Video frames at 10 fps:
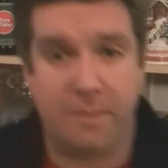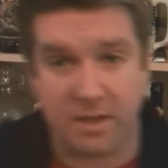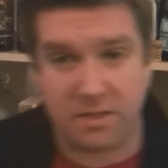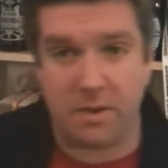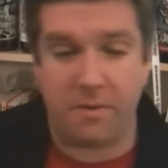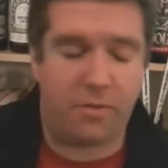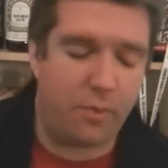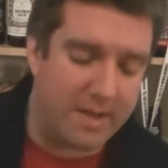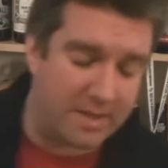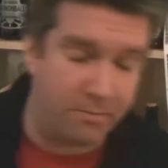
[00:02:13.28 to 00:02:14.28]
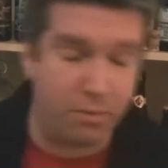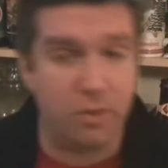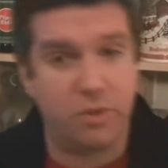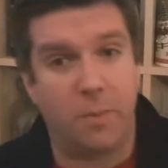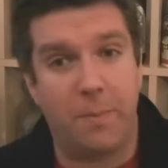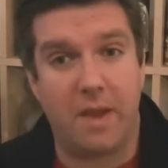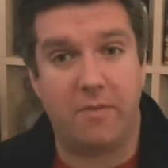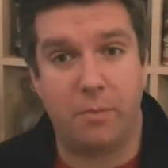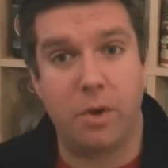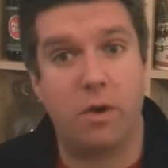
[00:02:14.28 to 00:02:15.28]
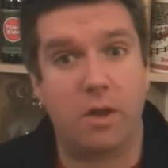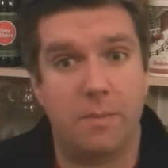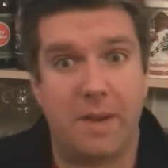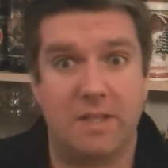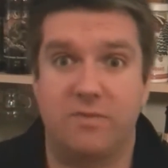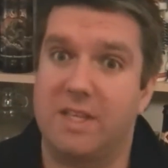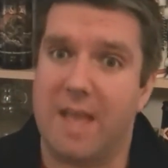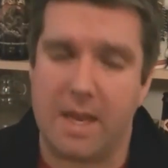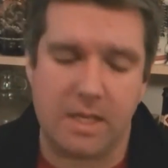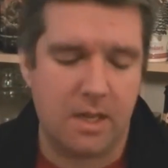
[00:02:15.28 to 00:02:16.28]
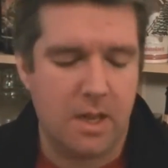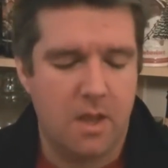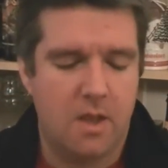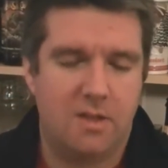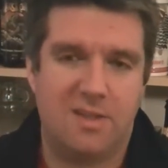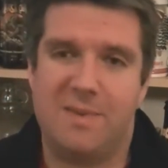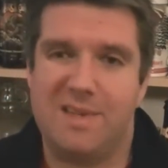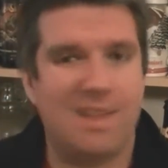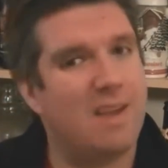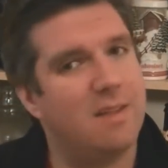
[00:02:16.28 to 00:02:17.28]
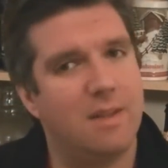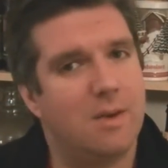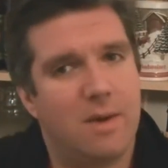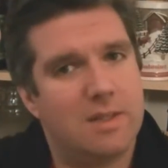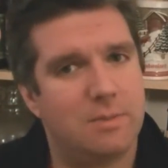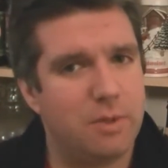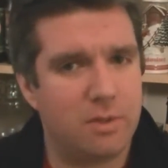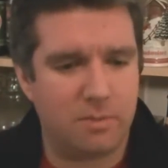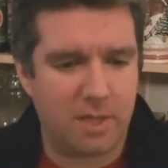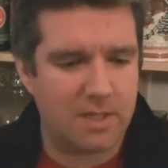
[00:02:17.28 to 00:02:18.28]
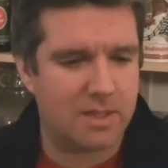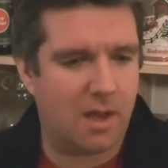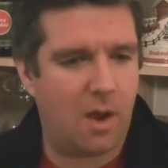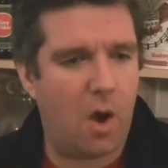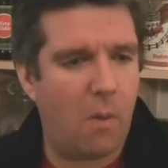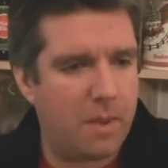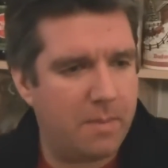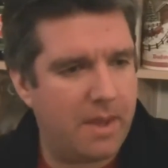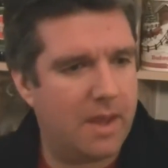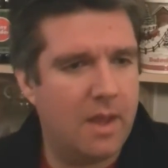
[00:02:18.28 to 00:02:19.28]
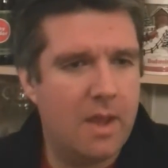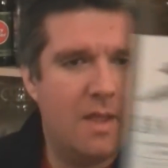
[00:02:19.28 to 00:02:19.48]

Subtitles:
because Thwaites have brewed some beer for Brewdog in the past with the canning. So I mean, they know how to brew some decent hoppy beer.